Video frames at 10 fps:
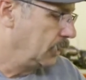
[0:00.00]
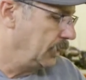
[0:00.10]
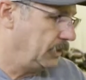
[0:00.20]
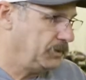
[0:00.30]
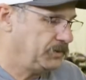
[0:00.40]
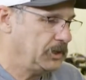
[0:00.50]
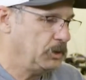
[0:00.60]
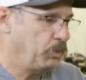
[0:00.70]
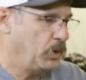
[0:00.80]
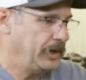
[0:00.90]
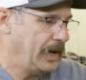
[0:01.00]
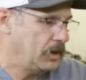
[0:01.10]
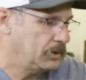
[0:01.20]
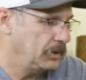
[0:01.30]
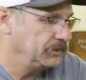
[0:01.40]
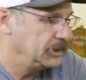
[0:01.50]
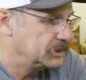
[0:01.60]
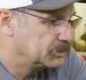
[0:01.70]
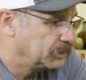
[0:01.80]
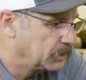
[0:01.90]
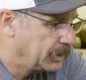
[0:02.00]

Another thing to point out on these, I'm going to go